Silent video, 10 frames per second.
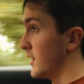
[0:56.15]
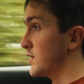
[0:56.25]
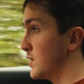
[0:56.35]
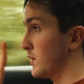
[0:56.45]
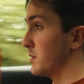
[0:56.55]

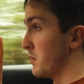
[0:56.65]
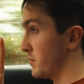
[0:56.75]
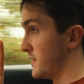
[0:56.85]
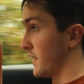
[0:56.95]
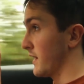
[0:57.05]
2 of them in
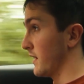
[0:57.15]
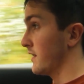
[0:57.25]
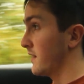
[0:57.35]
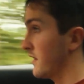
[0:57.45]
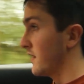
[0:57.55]
particular
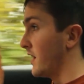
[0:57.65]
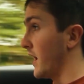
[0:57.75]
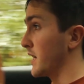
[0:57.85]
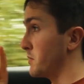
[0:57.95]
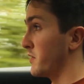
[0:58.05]
are
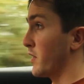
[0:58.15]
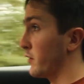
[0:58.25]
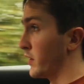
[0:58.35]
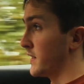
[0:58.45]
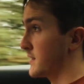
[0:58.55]
going to be very,
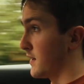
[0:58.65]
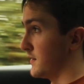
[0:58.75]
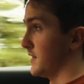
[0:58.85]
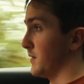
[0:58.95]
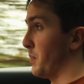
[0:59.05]
very
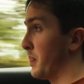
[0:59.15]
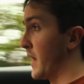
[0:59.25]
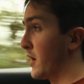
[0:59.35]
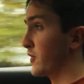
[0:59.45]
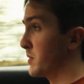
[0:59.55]
exciting.
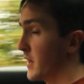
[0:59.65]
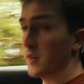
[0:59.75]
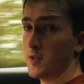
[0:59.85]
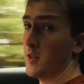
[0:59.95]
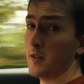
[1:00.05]
Alfa Romeo
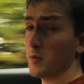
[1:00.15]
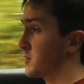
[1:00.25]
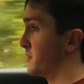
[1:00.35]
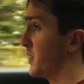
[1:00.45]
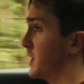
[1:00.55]
Giulia
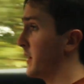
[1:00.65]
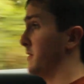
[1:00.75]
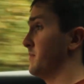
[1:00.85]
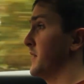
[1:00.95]
Quadrifoglio